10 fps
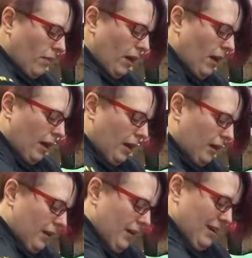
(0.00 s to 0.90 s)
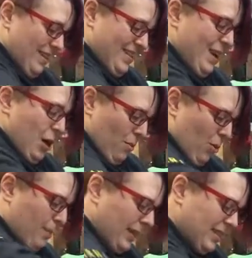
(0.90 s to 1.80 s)
More mixing.
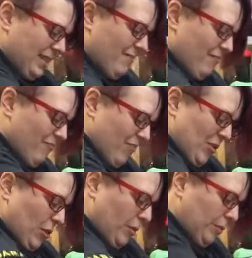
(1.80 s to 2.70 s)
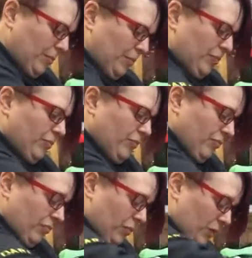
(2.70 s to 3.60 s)
So if you had like a blender
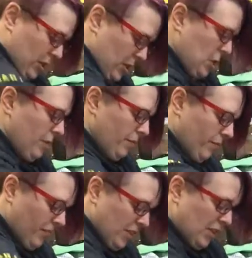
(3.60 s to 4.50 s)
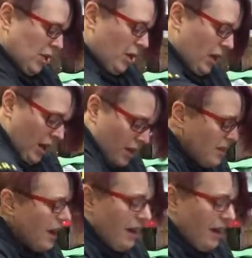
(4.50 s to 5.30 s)
or mixer army thing, you could use that, right?